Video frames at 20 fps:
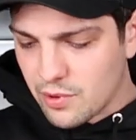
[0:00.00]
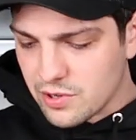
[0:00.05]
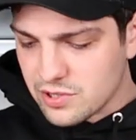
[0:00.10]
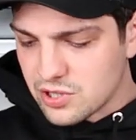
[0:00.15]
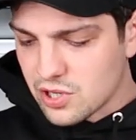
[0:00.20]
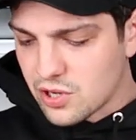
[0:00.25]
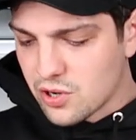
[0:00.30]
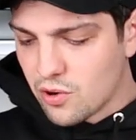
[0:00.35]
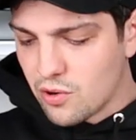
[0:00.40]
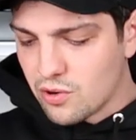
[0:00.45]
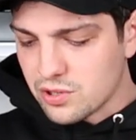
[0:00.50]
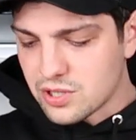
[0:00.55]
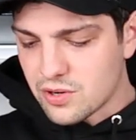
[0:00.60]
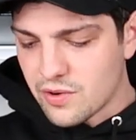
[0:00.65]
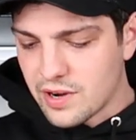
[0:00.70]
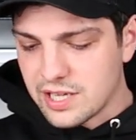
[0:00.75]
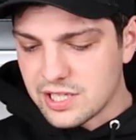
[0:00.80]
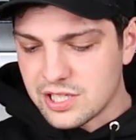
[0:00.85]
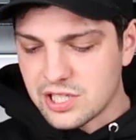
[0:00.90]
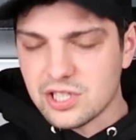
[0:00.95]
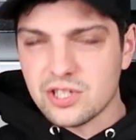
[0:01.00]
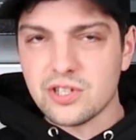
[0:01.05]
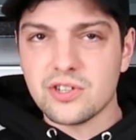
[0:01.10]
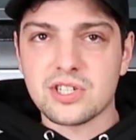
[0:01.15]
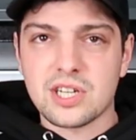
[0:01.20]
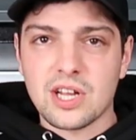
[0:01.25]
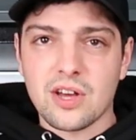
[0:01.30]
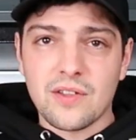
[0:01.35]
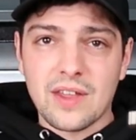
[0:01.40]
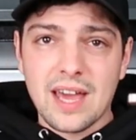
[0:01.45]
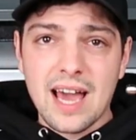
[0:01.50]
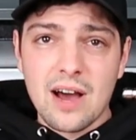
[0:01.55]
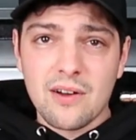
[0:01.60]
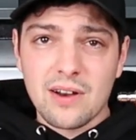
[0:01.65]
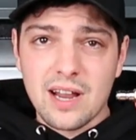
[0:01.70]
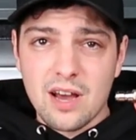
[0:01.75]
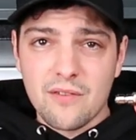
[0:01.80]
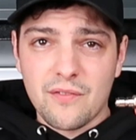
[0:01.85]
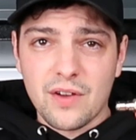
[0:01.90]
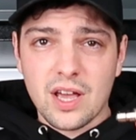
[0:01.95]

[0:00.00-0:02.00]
whereas the 1/4 inch is usually on the outlet of